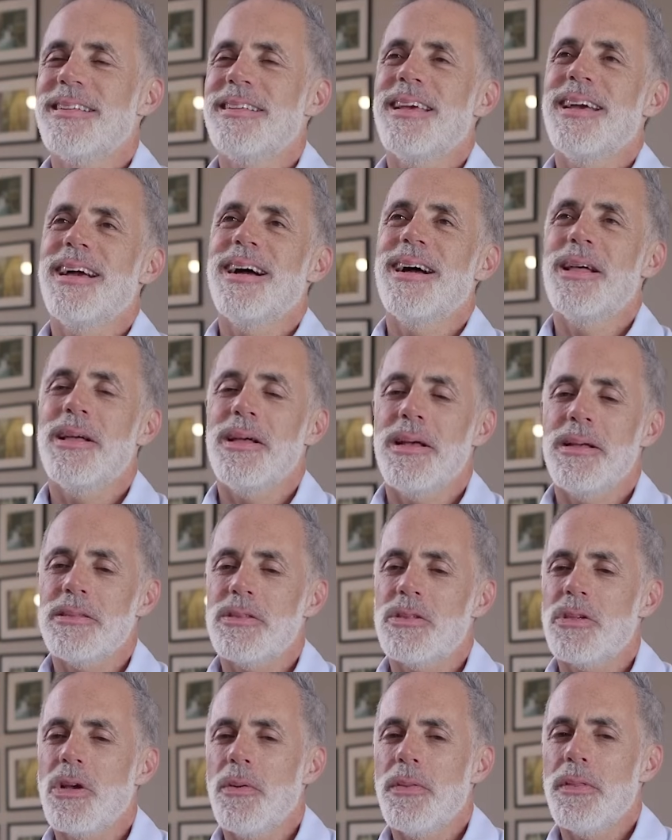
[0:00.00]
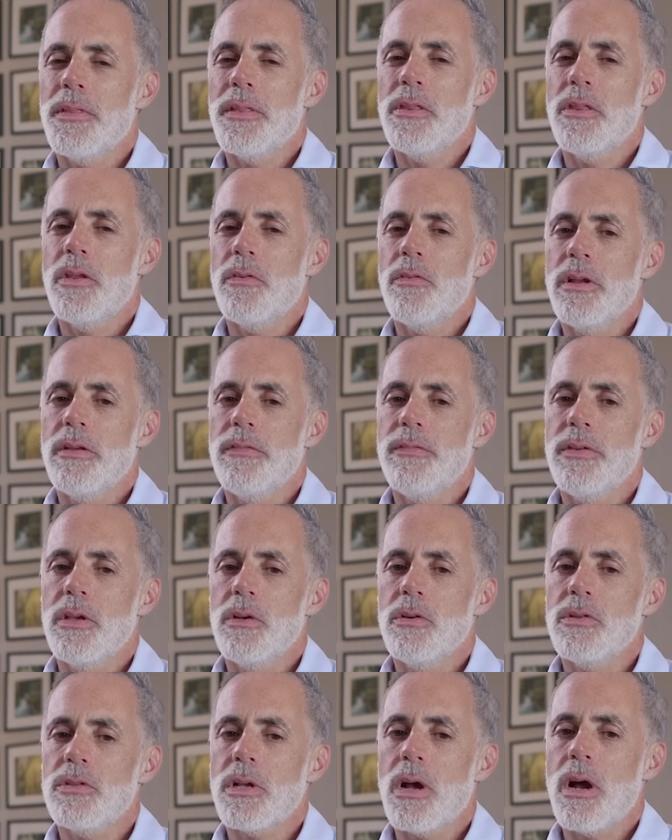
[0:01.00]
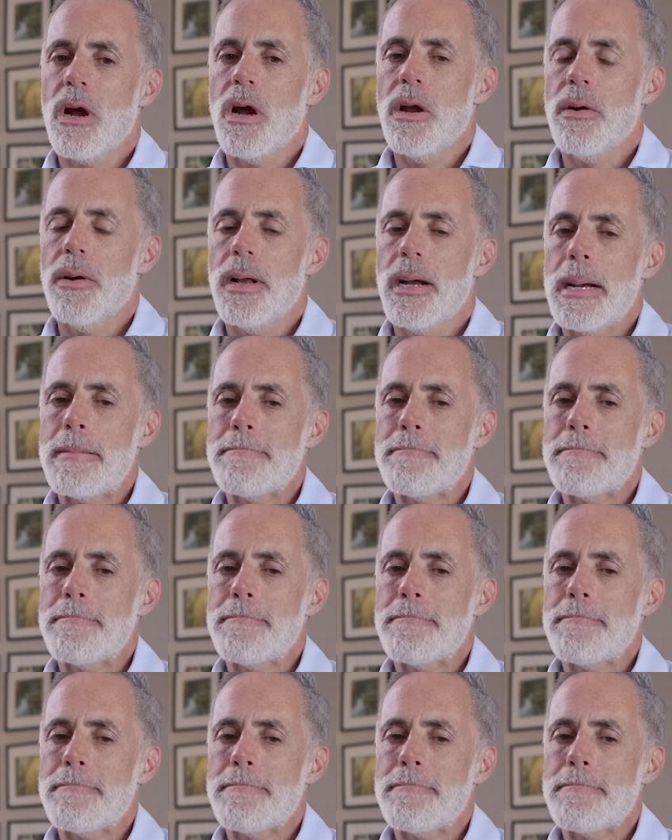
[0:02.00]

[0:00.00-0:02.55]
Yeah, so the reviews are